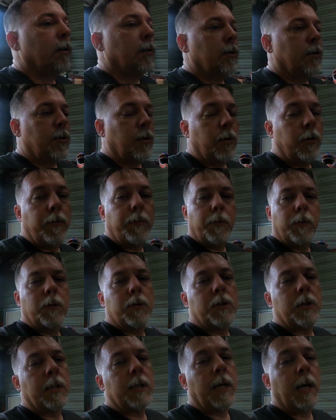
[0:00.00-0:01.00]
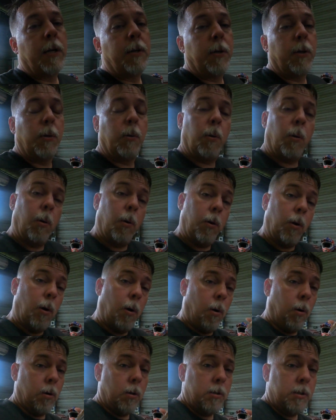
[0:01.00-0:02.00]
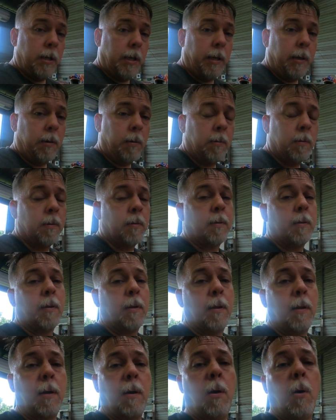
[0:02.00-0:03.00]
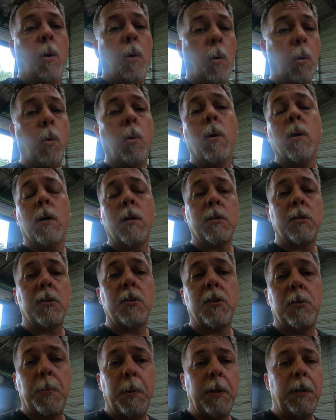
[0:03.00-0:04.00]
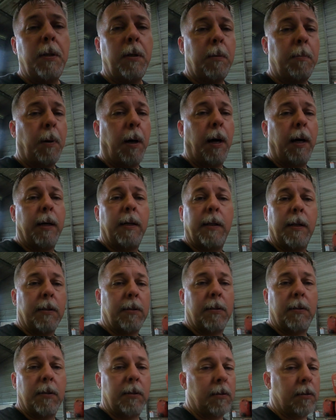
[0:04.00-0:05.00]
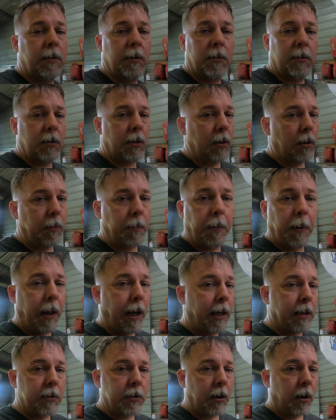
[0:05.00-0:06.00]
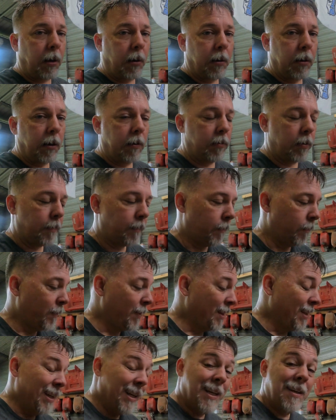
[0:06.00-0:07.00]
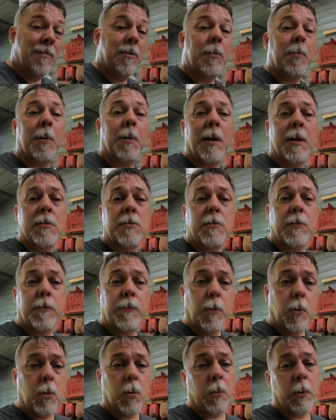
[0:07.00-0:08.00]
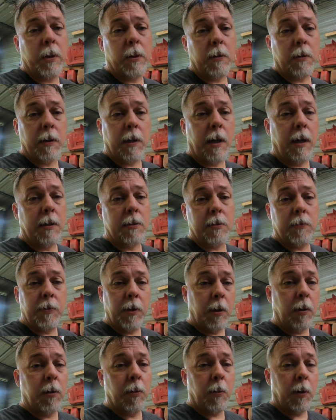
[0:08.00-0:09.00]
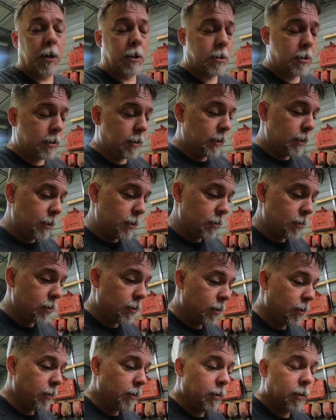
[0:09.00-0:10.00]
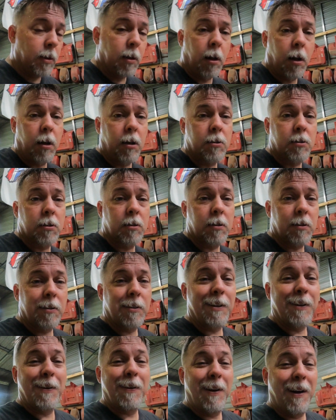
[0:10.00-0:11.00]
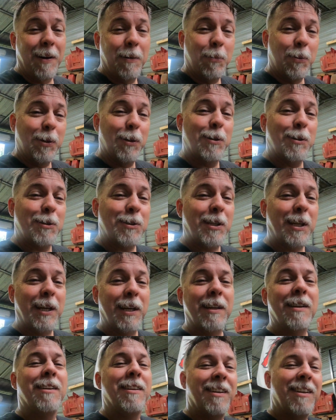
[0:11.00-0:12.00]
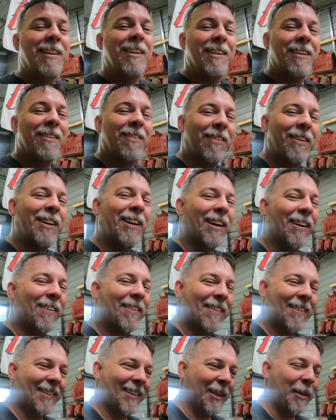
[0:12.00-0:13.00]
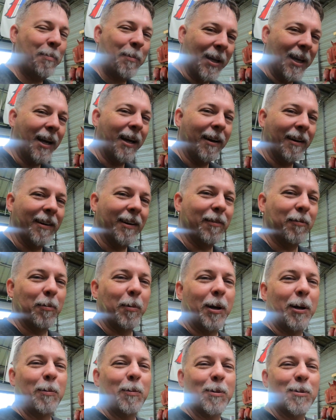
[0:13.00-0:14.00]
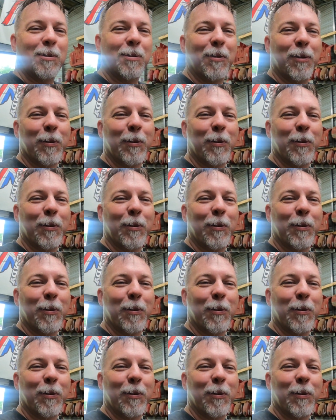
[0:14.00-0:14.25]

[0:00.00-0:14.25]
So the first thing I do on a hardtail or a suspended bike, it applies to all of them. It even applies to four-wheeler, guys. If y'all are watching this, you know, in the closet, you know, we understand. We know, deep down, everybody wants a